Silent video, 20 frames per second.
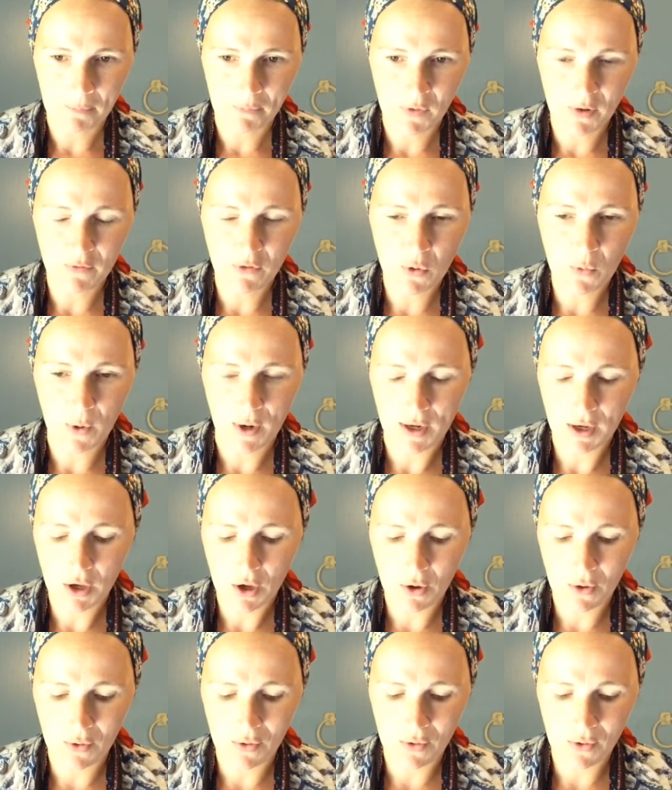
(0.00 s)
If you want to
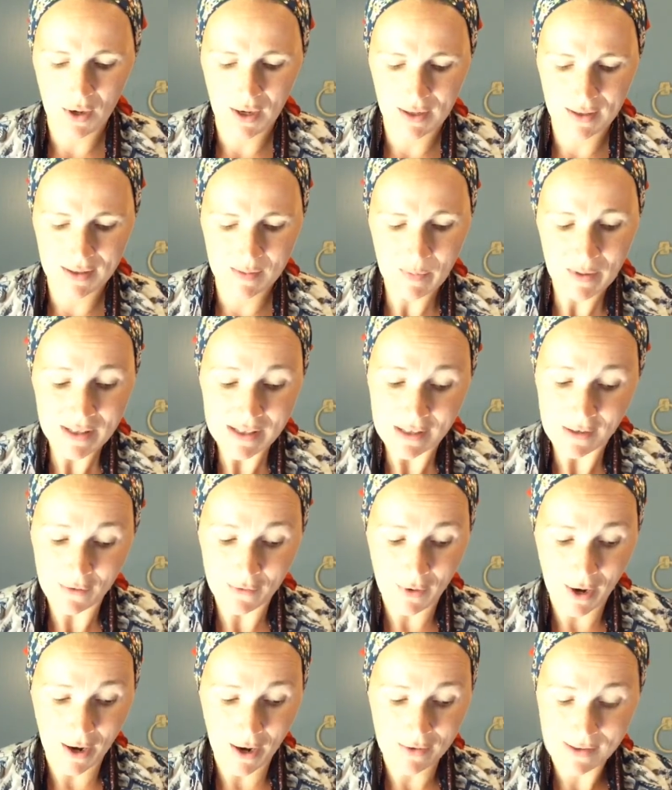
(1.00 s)
go expensive
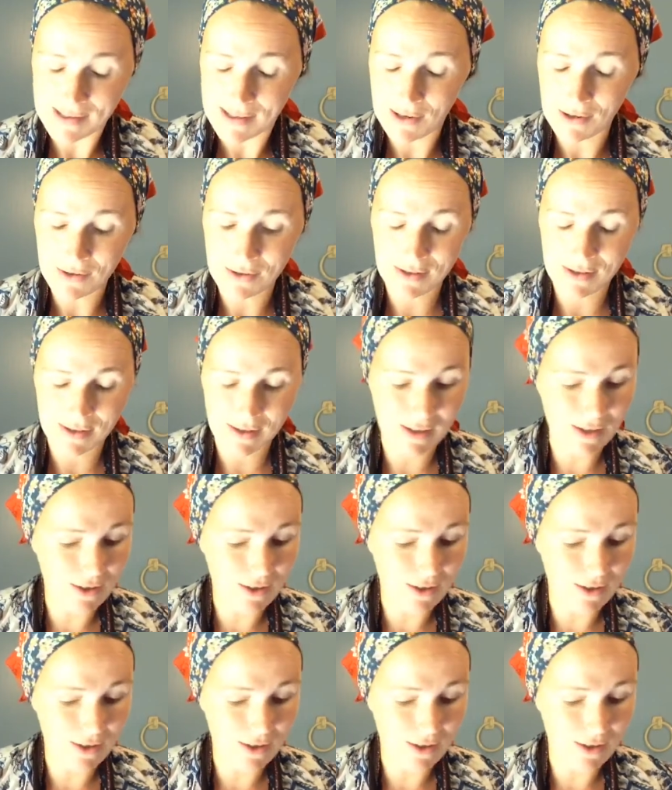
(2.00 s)
routes, there's